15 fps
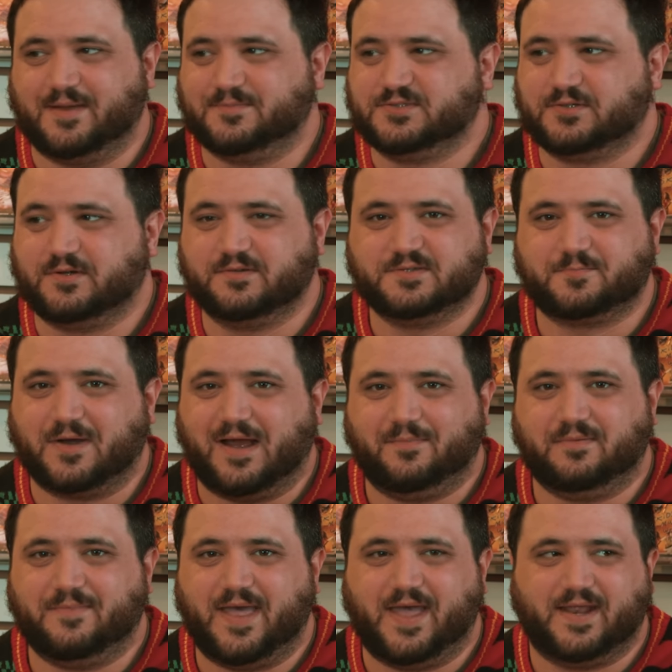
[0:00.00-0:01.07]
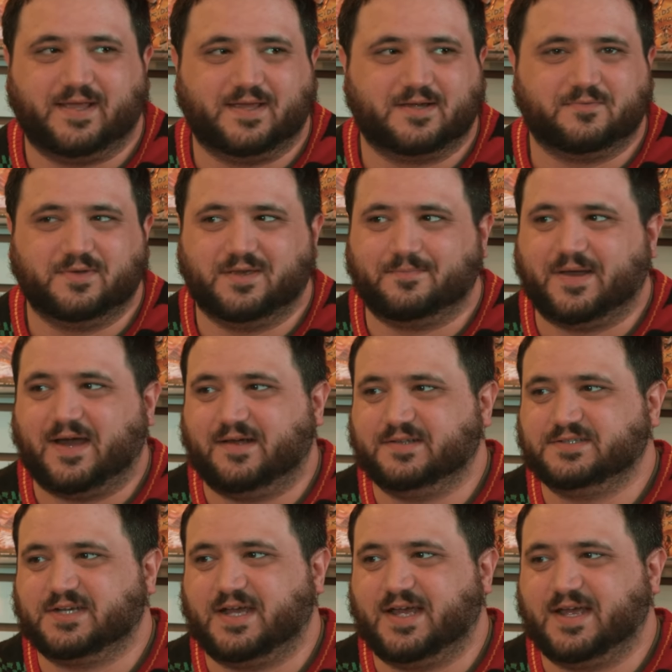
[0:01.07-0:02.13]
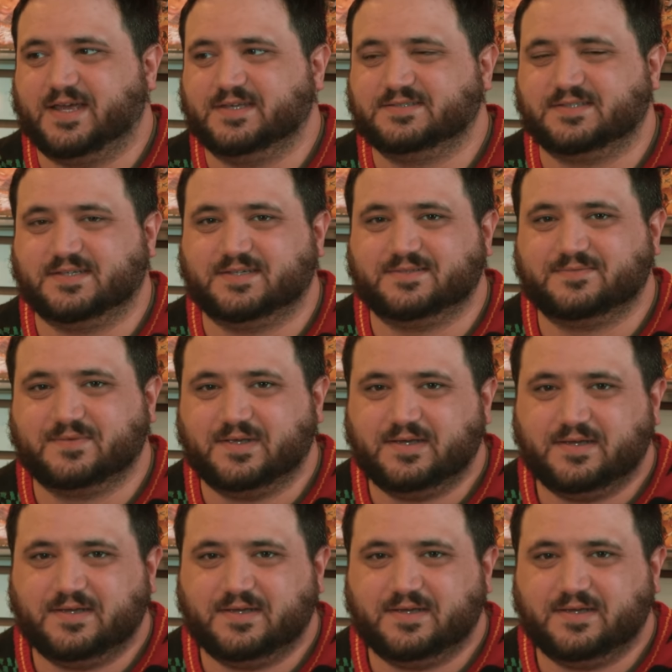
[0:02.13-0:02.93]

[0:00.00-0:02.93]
I'm sure it was problematic. We apologize that